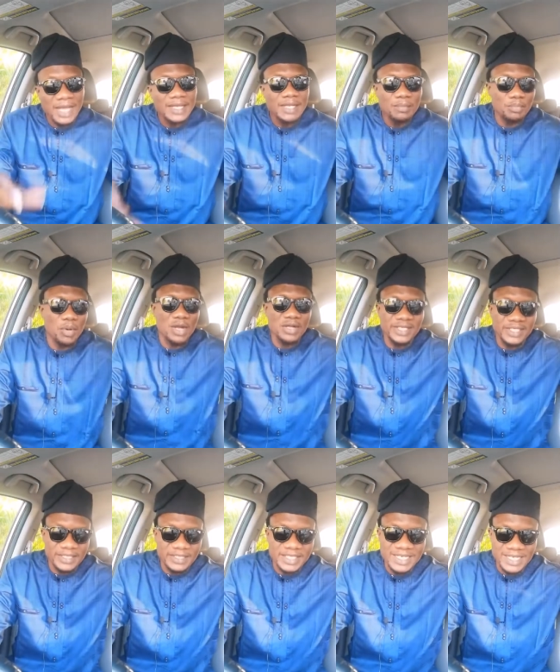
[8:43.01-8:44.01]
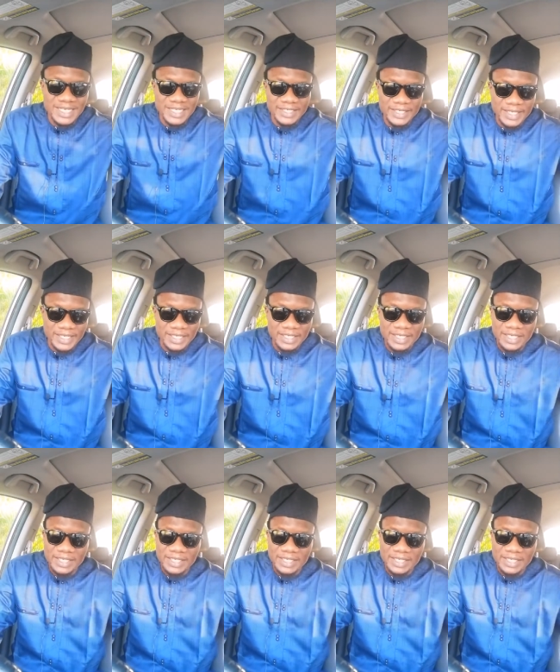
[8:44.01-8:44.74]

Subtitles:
and important in a day